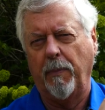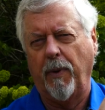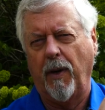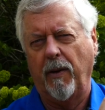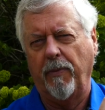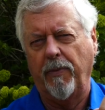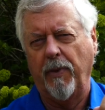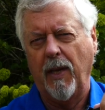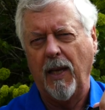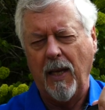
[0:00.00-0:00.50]

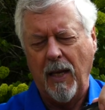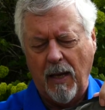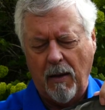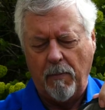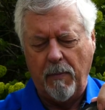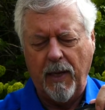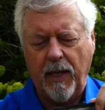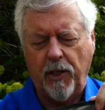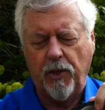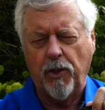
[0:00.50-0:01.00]
off.
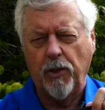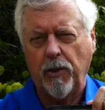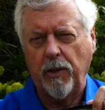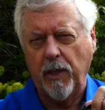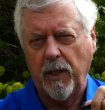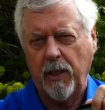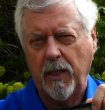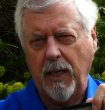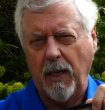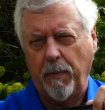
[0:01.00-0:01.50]
Make sure
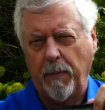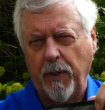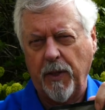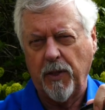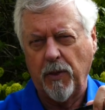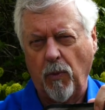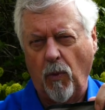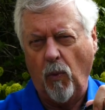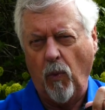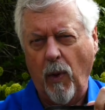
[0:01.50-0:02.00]
your tip is
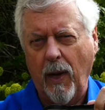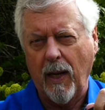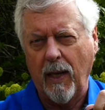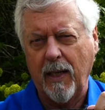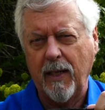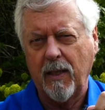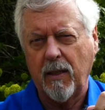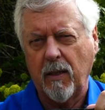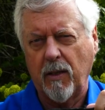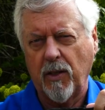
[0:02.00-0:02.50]
well
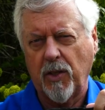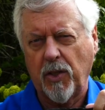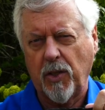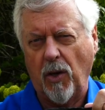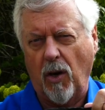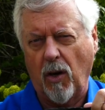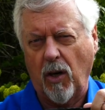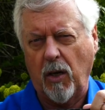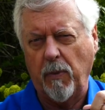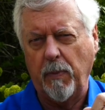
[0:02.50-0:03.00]
into the
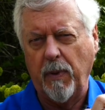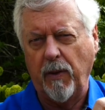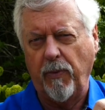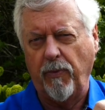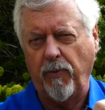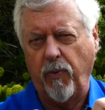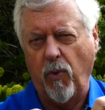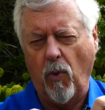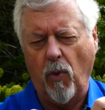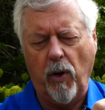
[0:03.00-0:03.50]
sock
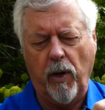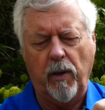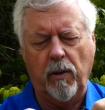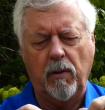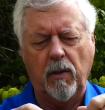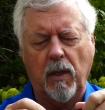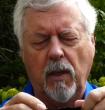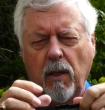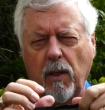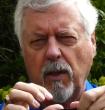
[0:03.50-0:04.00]
before
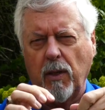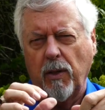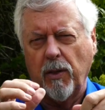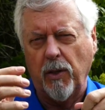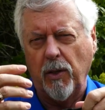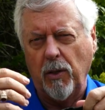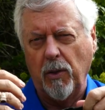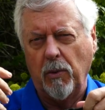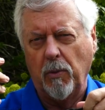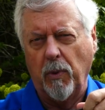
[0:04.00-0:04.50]

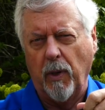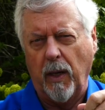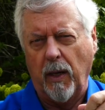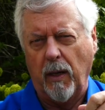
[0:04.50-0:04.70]
you